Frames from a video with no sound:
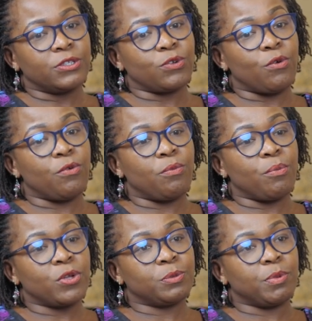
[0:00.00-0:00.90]
So
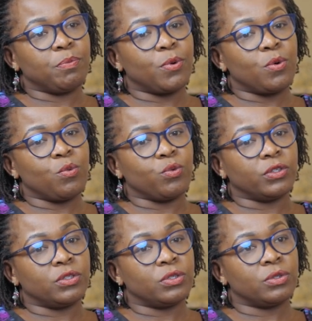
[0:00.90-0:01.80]
most people
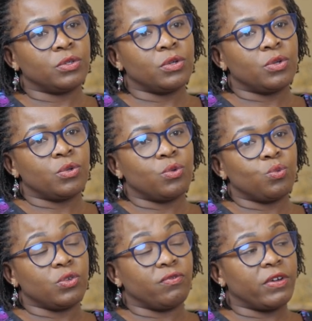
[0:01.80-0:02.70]

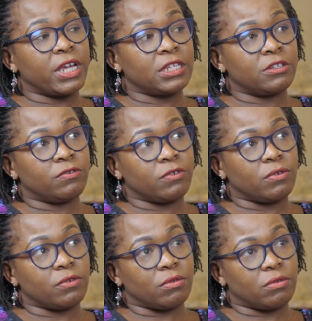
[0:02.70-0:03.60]
would fight
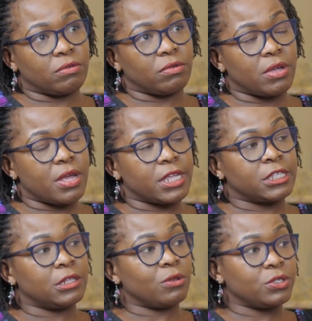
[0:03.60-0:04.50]
for a
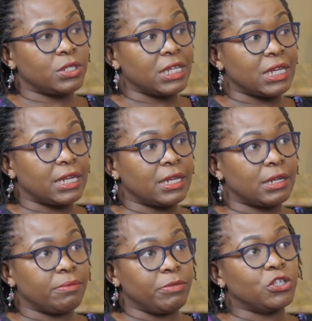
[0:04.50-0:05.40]
slot in a
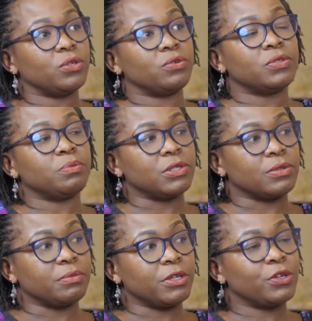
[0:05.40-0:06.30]
mission
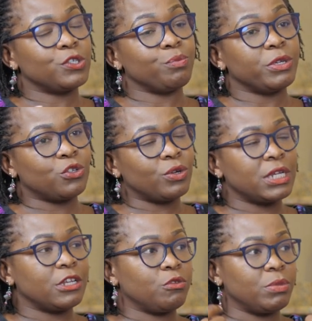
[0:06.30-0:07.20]
hospital because you'd be
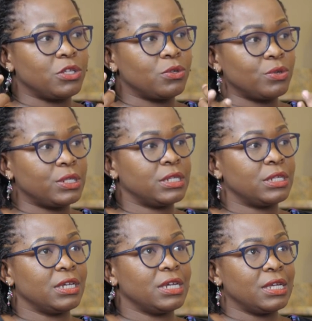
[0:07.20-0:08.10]
taught, and you'd be taught